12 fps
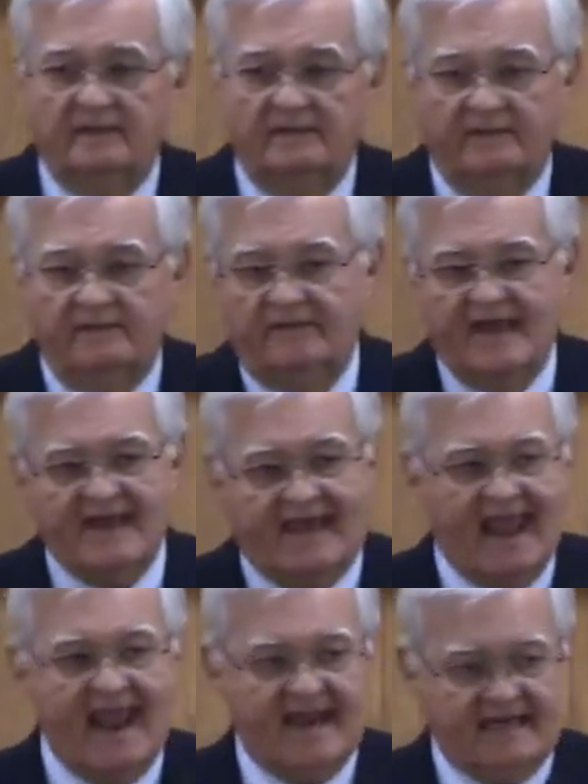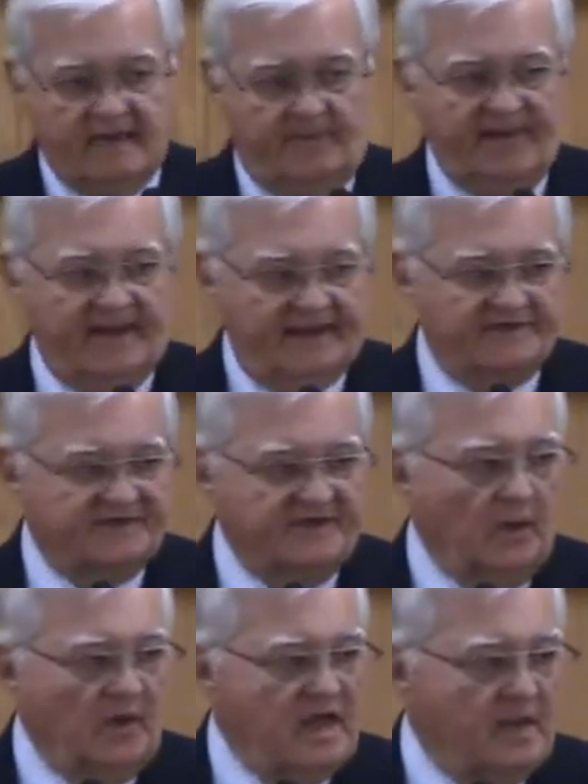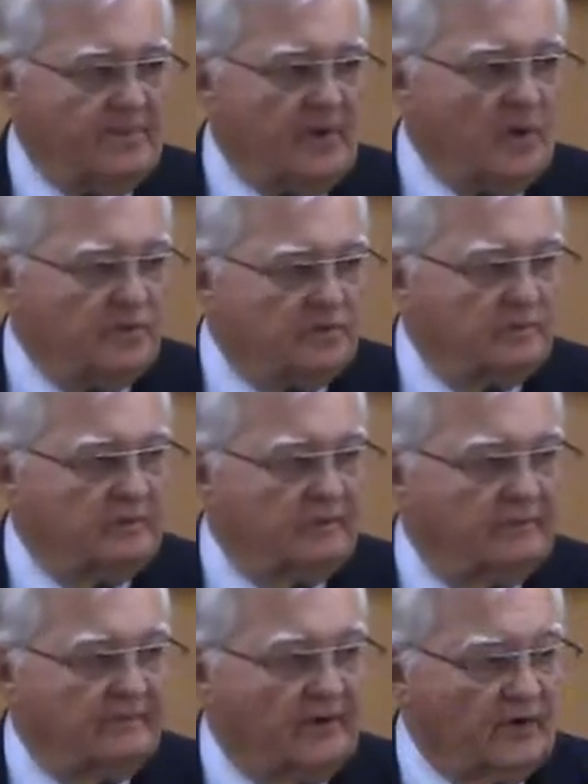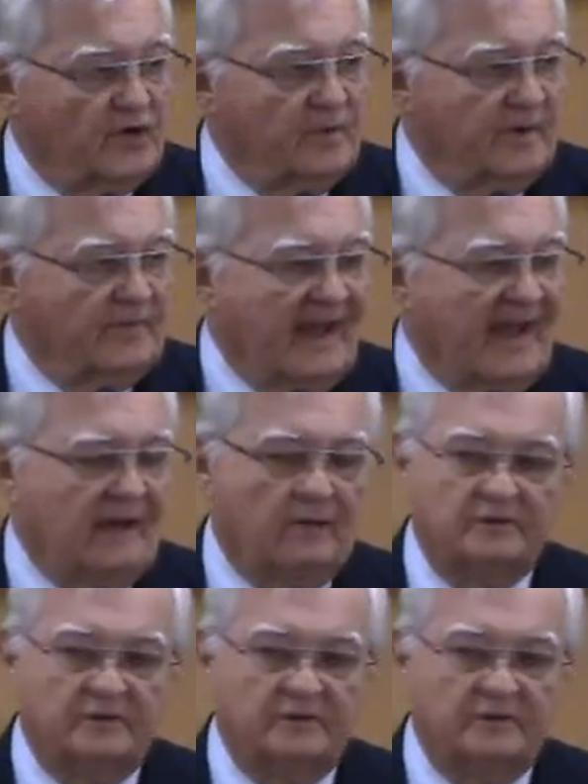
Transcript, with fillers: They can't depend solely upon their human powers.